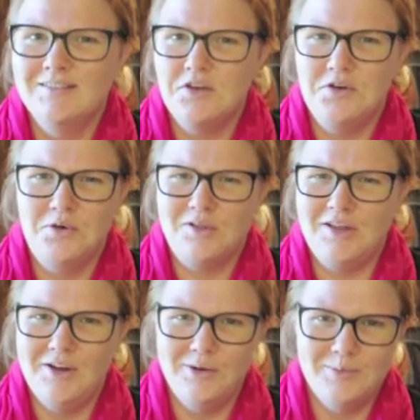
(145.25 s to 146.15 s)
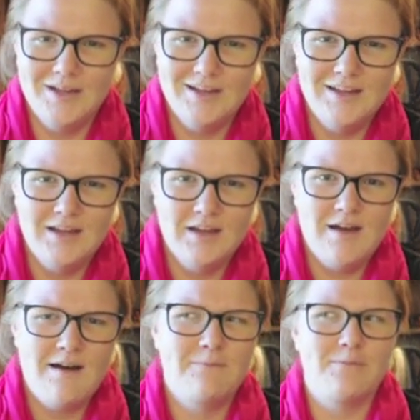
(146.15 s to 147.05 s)
Oklahoma,
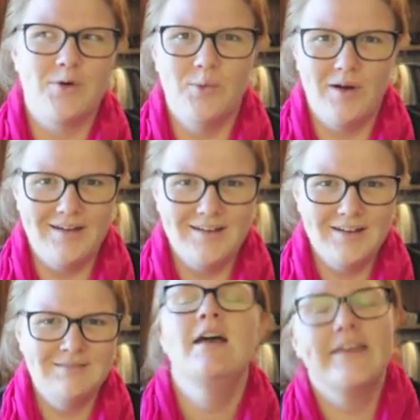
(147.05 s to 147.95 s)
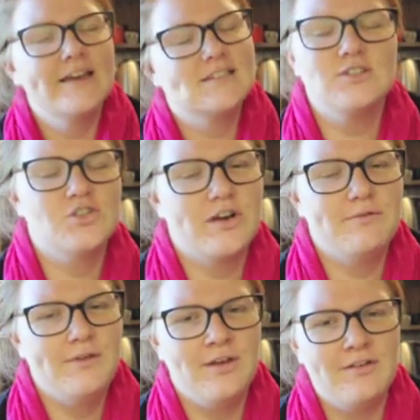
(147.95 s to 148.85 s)
for one. Yeah, still trying to
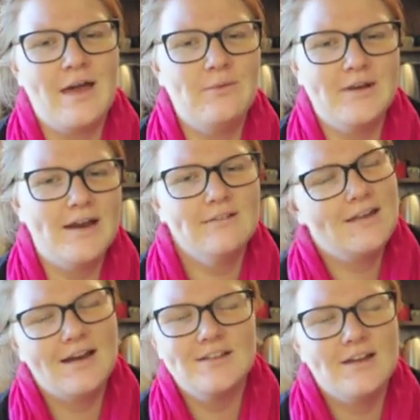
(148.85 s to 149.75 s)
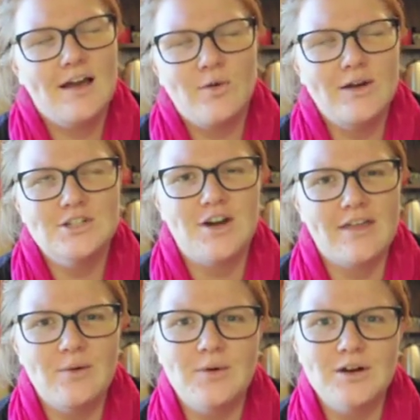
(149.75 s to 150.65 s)
figure that one out. Not quite sure how
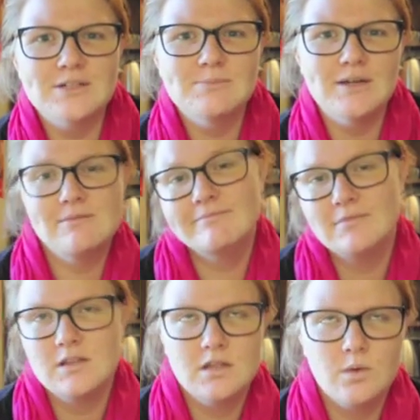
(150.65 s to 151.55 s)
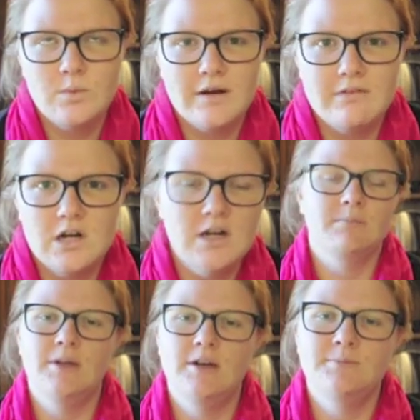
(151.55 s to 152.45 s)
that works, but whatever.
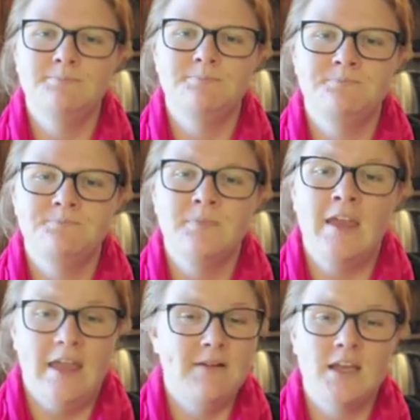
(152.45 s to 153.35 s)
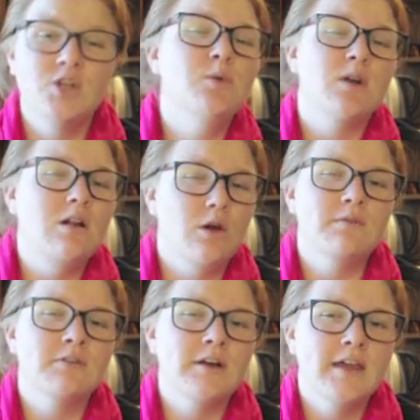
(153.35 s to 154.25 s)
But if I could do it all
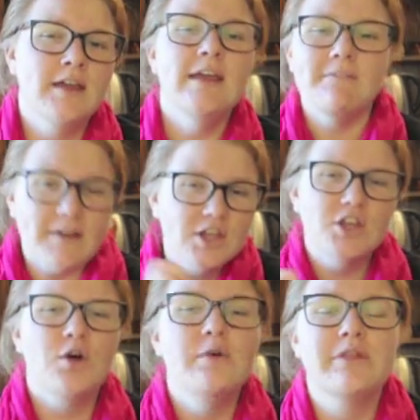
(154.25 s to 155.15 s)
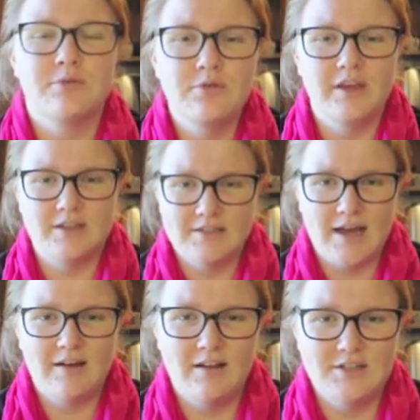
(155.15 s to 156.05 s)
over again, if I could go through the
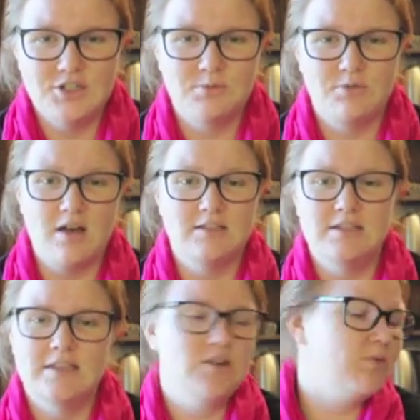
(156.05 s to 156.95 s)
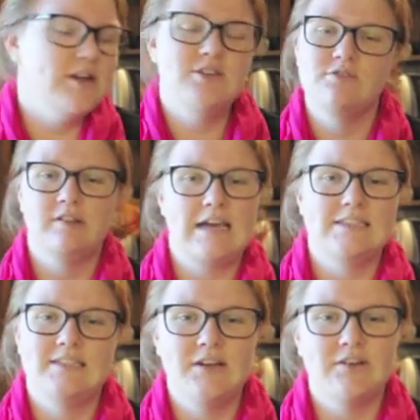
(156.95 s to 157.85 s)
entire audition process and redo the
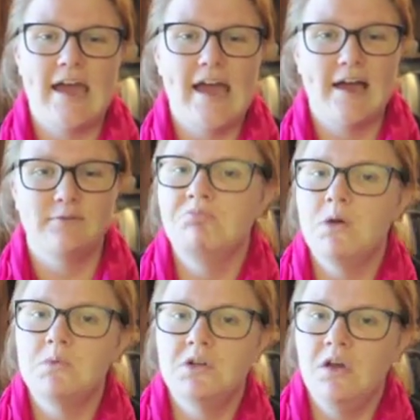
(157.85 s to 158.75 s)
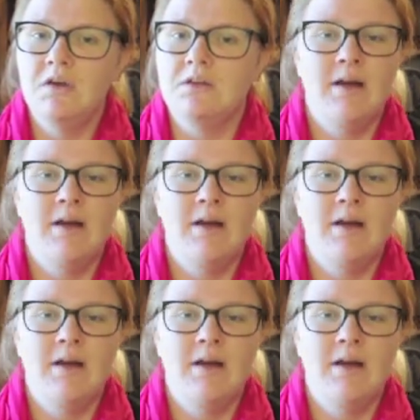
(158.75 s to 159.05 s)
last year and a half, I wouldn't do it.